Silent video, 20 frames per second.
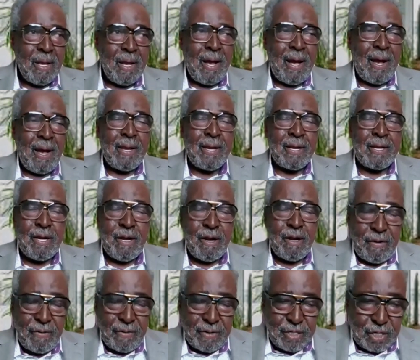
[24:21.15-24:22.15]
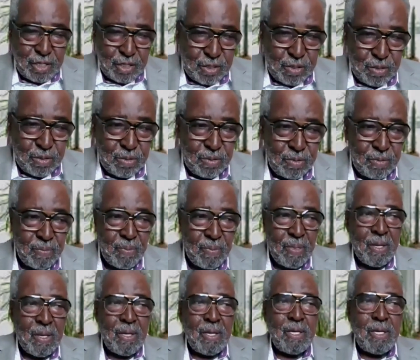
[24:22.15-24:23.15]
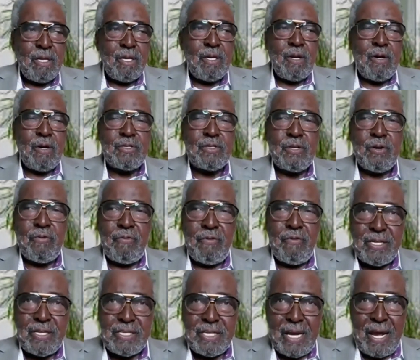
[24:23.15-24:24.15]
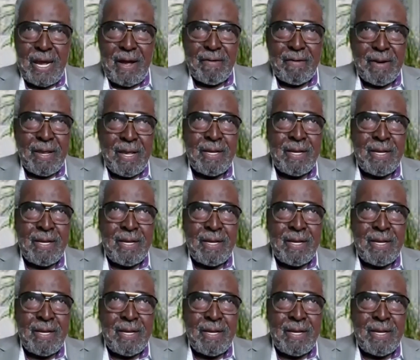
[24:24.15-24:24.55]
I encourage you, to reach out.